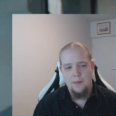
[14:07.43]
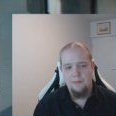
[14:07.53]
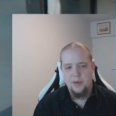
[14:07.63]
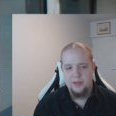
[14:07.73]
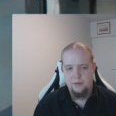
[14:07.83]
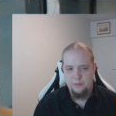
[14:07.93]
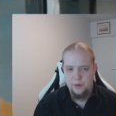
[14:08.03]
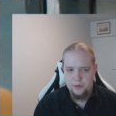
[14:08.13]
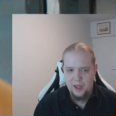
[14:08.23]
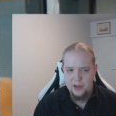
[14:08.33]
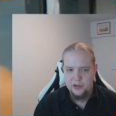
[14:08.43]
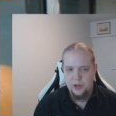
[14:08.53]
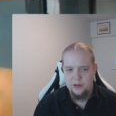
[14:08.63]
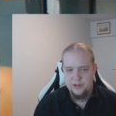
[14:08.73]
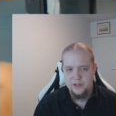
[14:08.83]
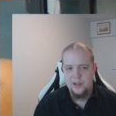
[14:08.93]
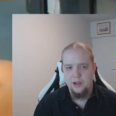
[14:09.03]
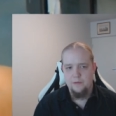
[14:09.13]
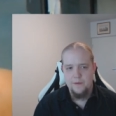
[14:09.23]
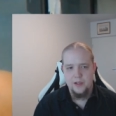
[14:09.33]
But rotation
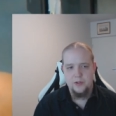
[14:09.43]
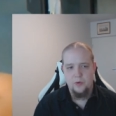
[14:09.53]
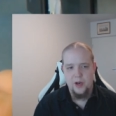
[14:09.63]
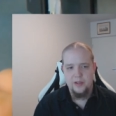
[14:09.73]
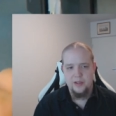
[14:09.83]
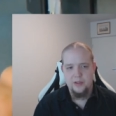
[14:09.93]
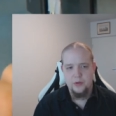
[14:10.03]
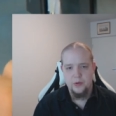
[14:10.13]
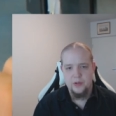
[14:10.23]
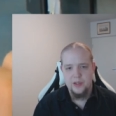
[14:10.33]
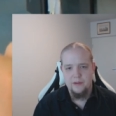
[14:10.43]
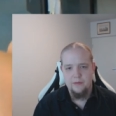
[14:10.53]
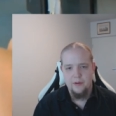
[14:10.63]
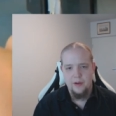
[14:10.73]
still feels quite intuitive.